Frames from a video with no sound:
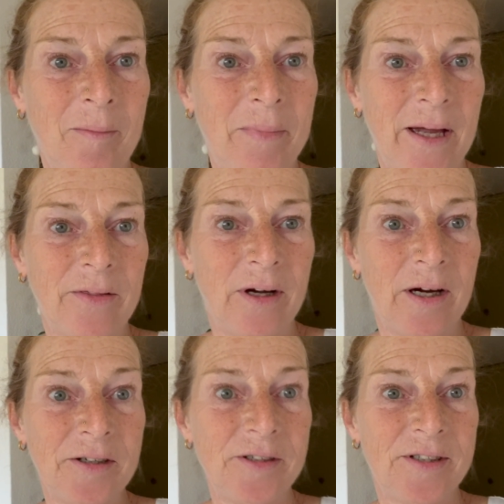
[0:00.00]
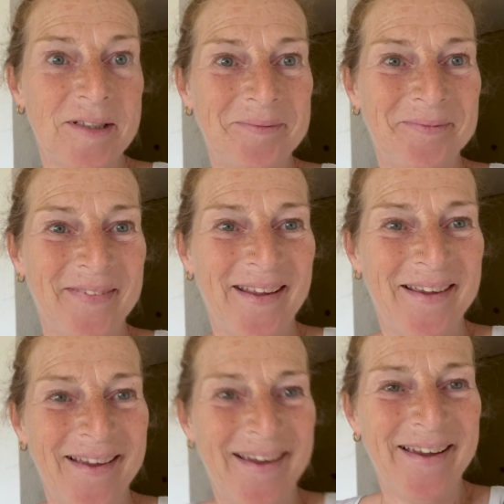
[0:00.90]
pack the cars
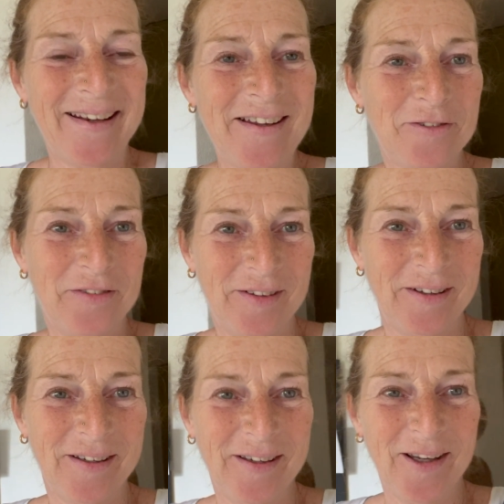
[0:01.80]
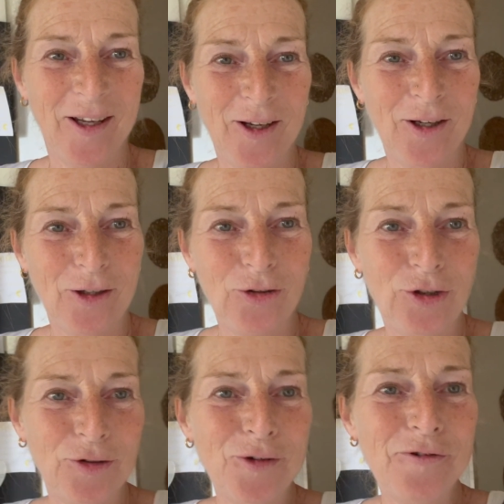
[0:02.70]
and leave to